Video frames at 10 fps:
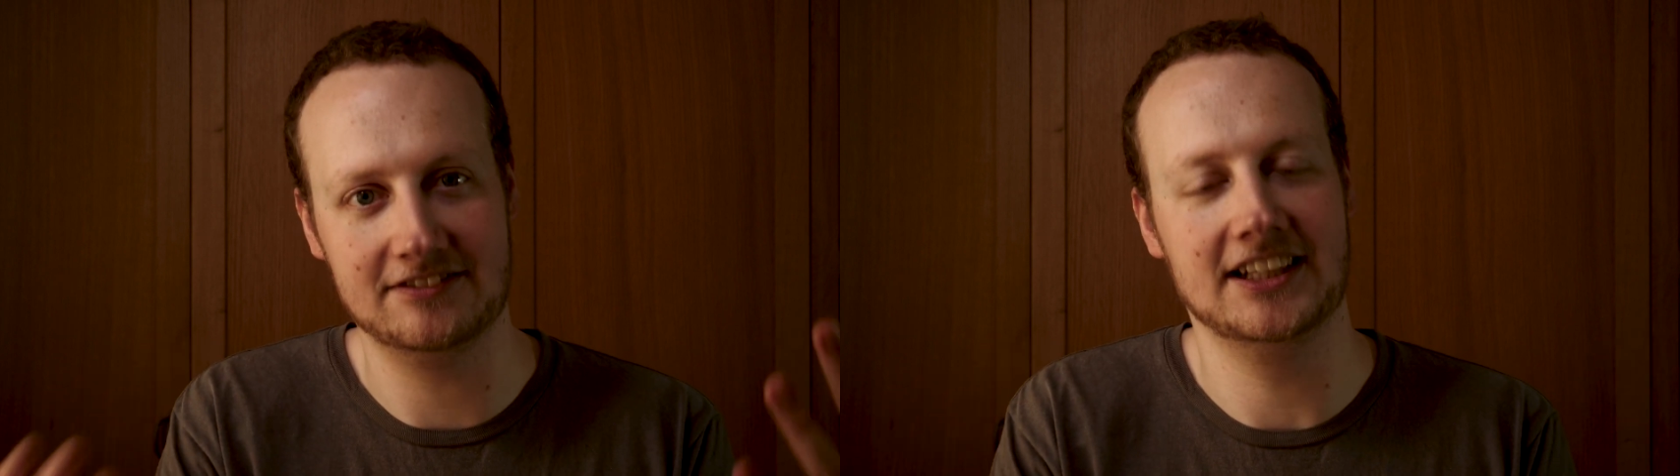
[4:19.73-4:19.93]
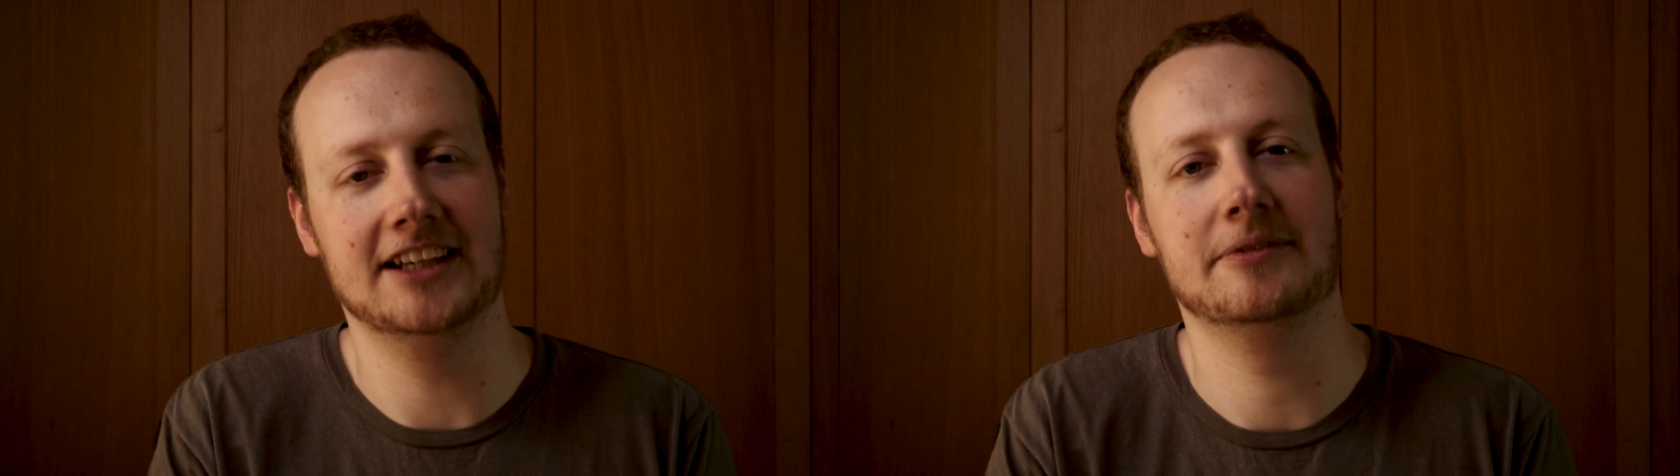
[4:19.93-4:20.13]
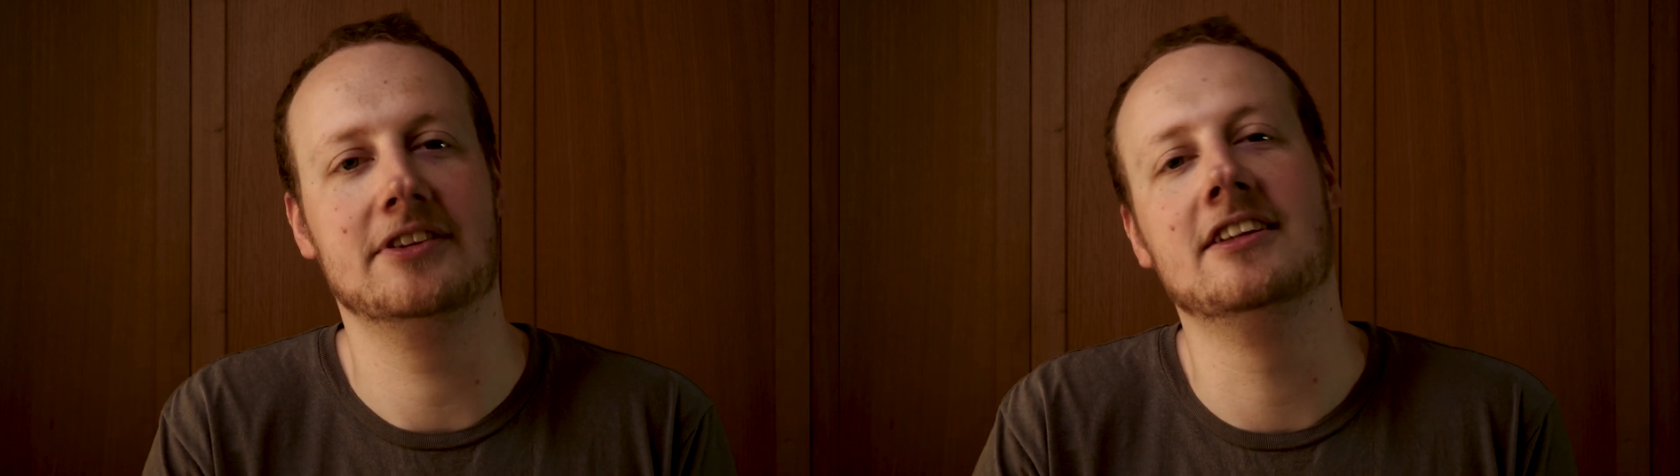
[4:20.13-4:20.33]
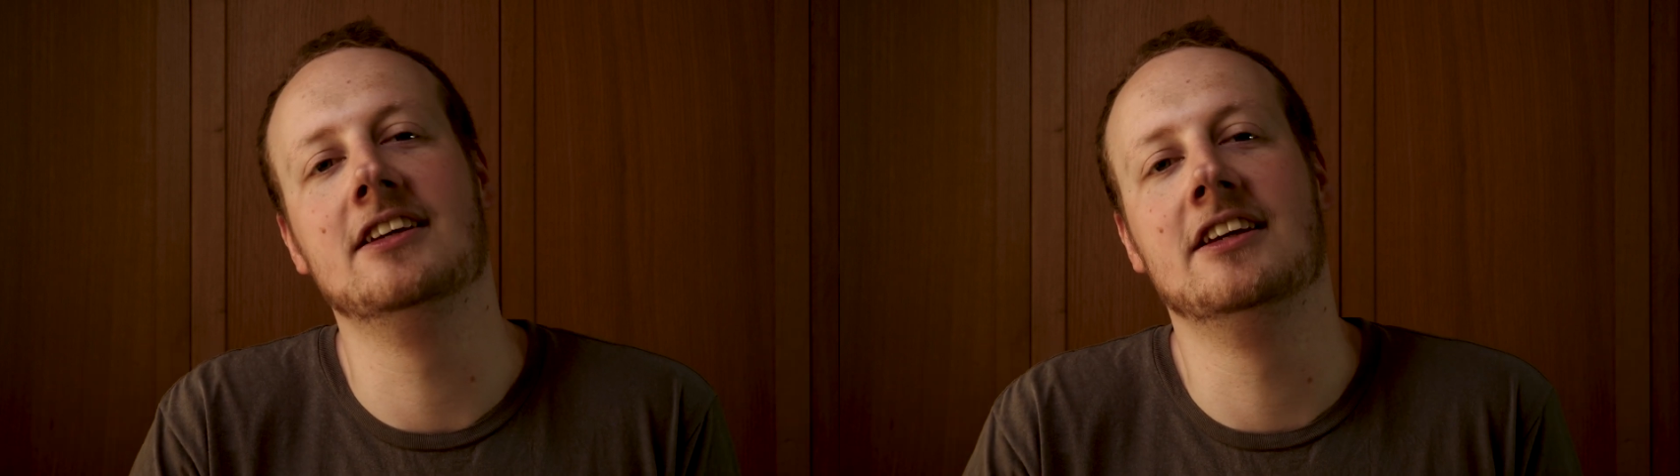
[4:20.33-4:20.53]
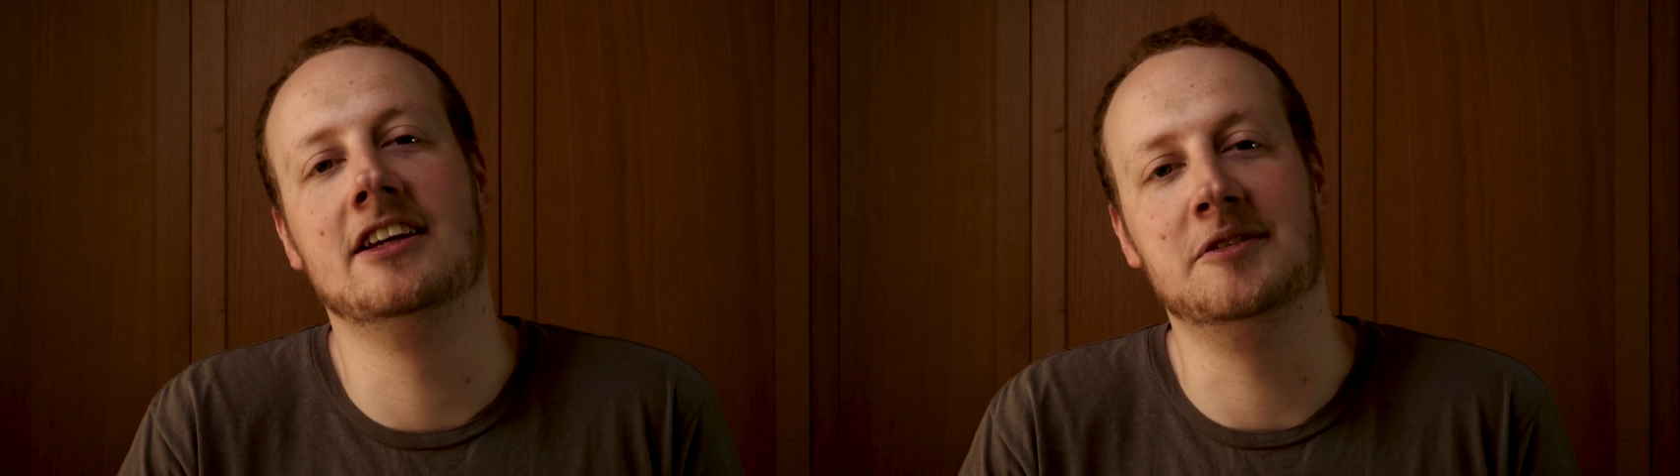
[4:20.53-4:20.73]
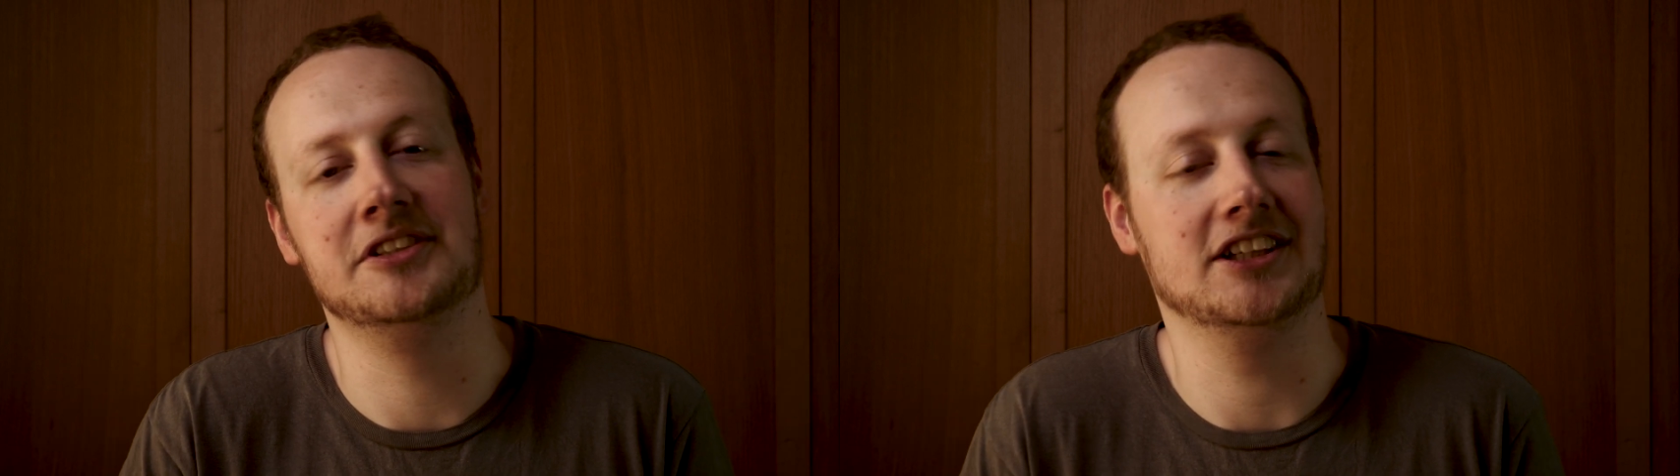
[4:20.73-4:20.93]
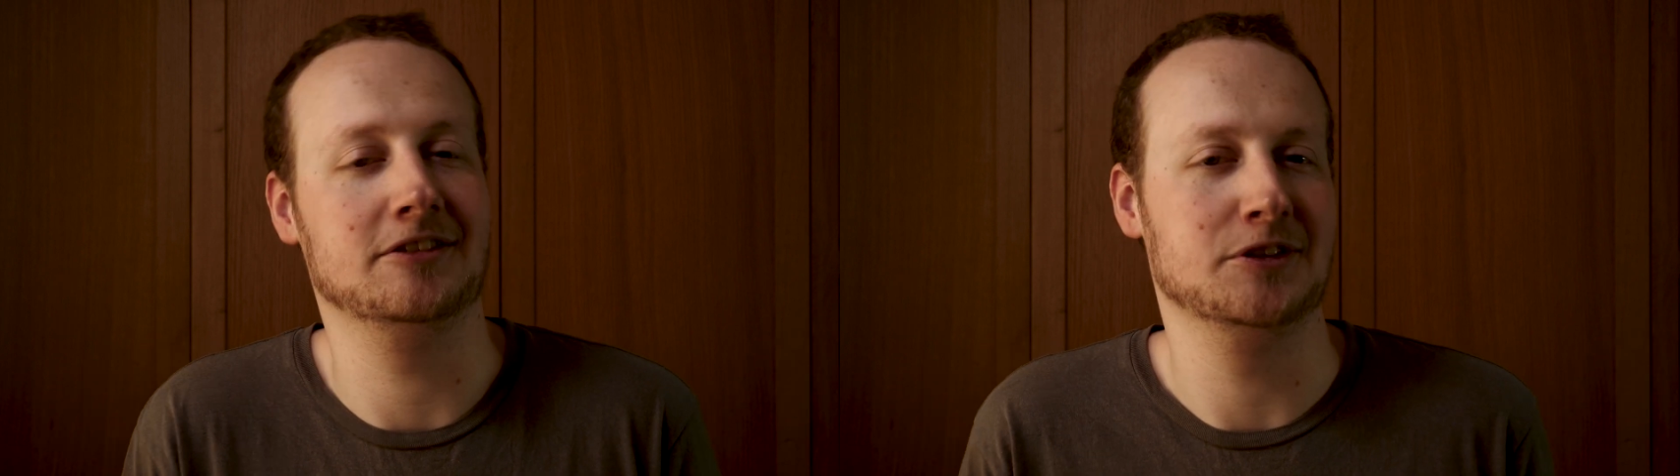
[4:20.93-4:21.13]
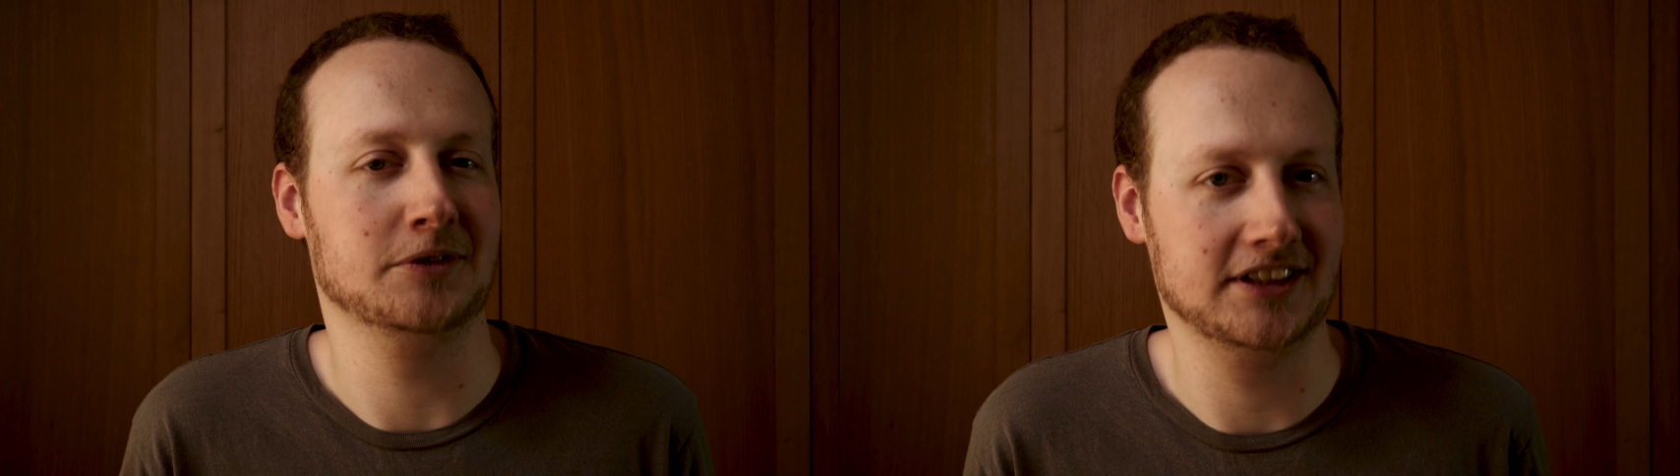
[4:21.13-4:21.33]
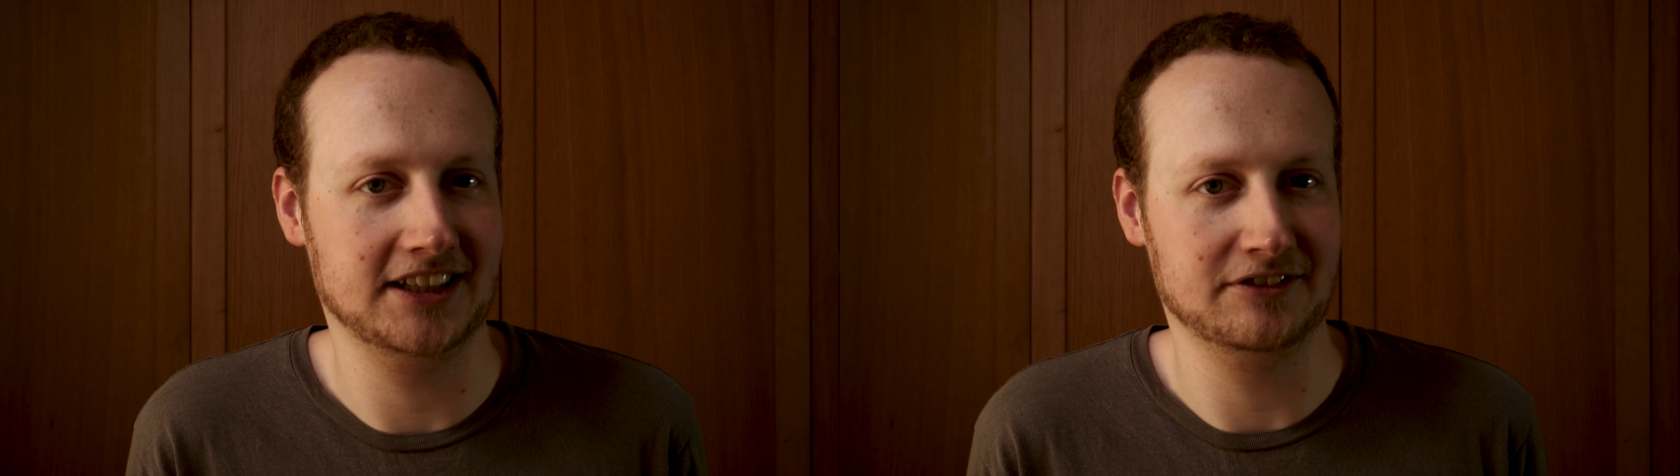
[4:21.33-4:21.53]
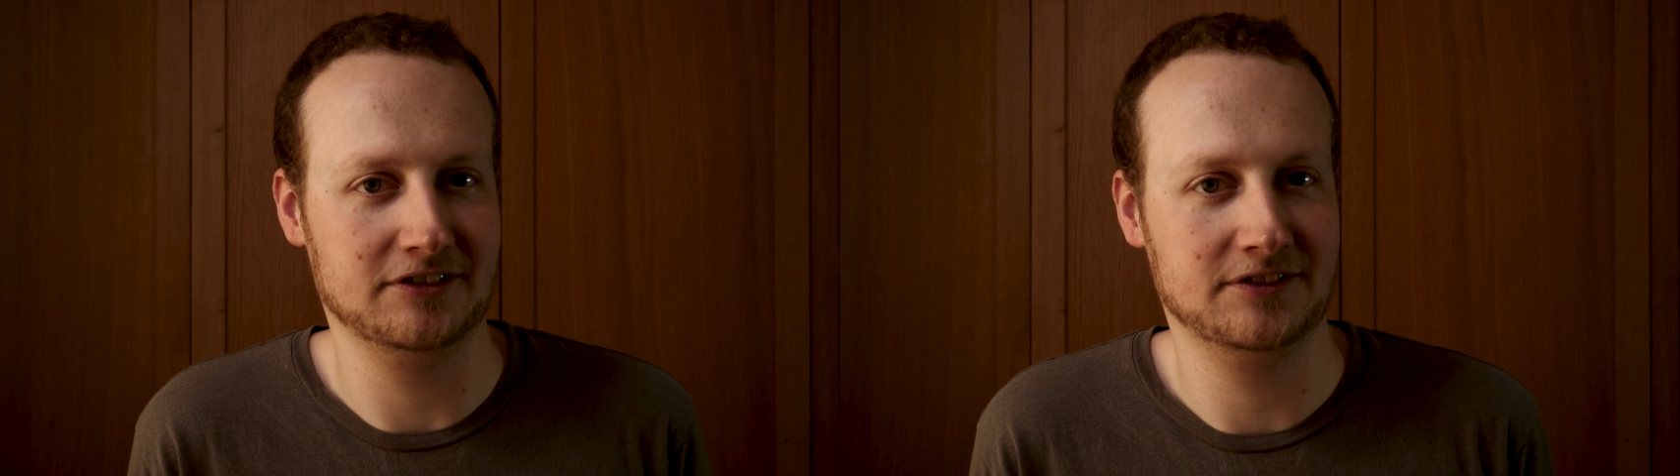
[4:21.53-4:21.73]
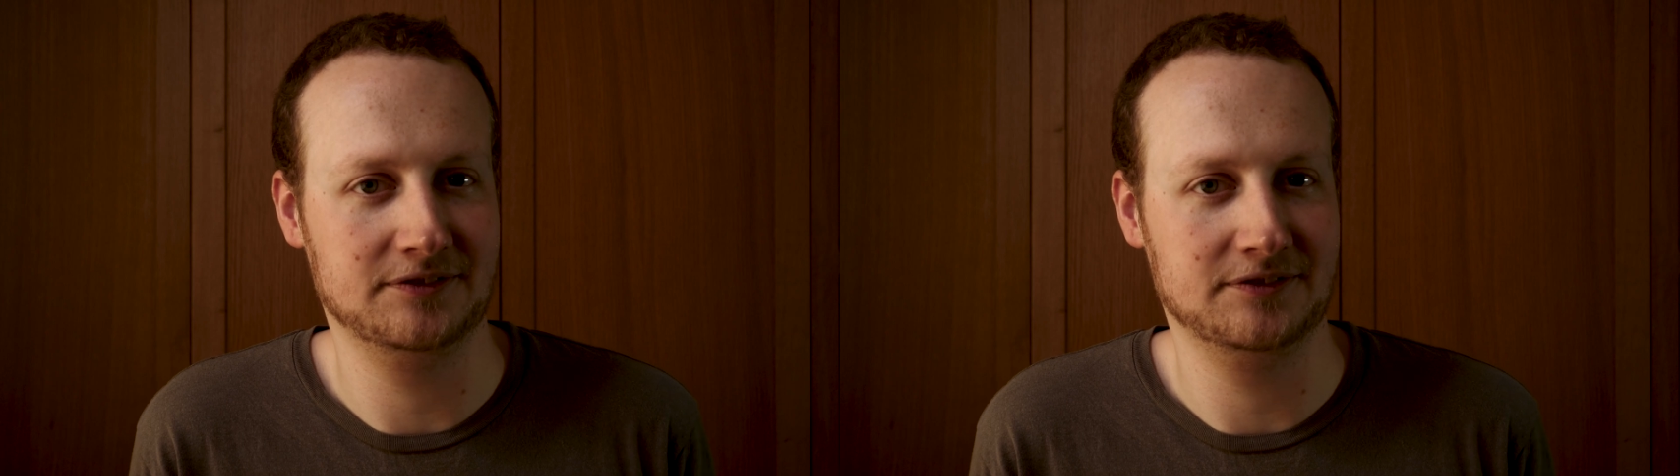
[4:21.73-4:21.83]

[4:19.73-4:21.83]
depth which otherwise wouldn't have.